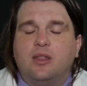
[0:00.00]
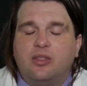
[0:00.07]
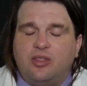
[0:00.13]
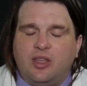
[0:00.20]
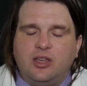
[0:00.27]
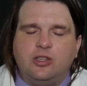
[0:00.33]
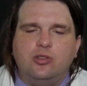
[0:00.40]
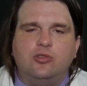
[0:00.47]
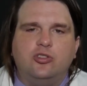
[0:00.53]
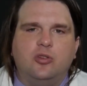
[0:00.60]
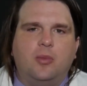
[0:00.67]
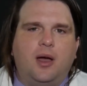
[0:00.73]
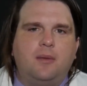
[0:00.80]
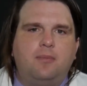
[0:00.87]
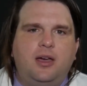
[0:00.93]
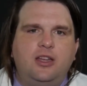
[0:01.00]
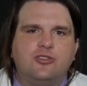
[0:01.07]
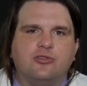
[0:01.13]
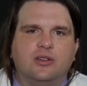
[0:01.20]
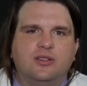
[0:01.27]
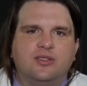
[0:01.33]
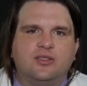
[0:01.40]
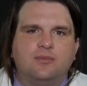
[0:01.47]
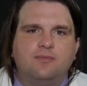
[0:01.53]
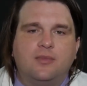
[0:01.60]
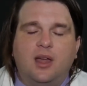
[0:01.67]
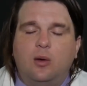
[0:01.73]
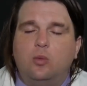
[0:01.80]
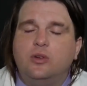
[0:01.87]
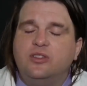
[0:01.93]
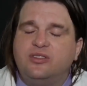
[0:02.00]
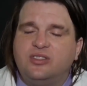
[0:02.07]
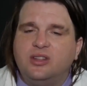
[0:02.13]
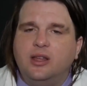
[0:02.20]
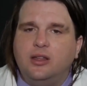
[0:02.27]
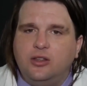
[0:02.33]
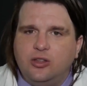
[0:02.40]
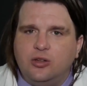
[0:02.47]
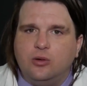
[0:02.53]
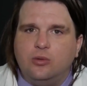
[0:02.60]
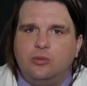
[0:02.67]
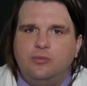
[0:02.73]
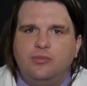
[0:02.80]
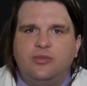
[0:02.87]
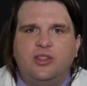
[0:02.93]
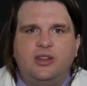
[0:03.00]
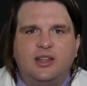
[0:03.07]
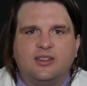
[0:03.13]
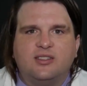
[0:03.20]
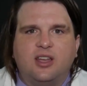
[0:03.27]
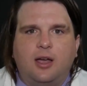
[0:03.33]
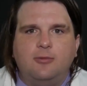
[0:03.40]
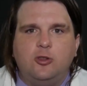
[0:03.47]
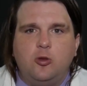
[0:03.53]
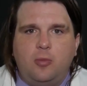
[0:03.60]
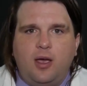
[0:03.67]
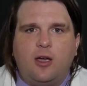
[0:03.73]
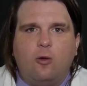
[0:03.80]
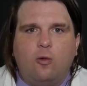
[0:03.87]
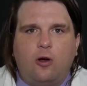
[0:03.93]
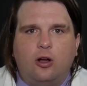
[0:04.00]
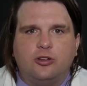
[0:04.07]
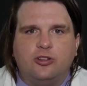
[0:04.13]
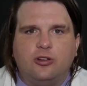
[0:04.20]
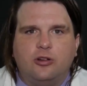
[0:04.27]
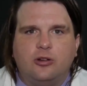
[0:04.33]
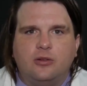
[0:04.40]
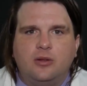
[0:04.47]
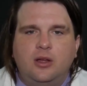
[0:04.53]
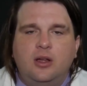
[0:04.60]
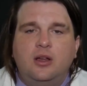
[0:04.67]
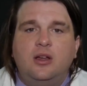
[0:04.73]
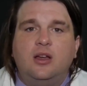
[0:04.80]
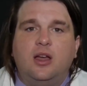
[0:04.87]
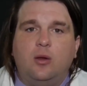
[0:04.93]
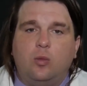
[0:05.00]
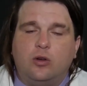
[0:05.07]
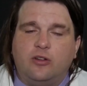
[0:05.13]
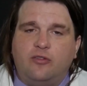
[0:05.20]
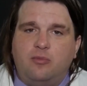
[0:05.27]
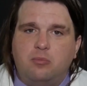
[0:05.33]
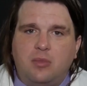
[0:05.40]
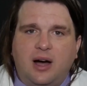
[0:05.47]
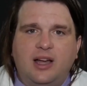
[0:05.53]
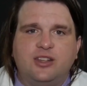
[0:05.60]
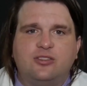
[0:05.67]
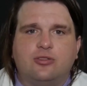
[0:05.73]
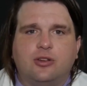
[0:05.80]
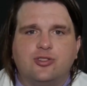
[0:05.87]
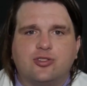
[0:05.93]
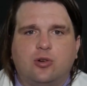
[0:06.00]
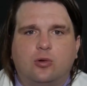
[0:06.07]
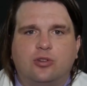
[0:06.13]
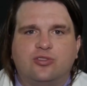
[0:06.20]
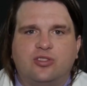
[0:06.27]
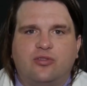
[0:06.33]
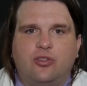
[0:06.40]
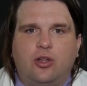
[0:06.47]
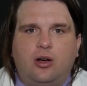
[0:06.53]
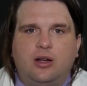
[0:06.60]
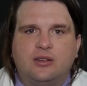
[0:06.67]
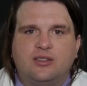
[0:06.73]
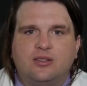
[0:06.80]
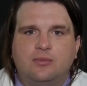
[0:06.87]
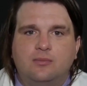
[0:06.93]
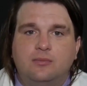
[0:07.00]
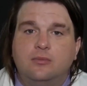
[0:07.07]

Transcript: thank you to my patrons, and we'll see you the next time you make a wrong turn in one of my strange corners of thoughts.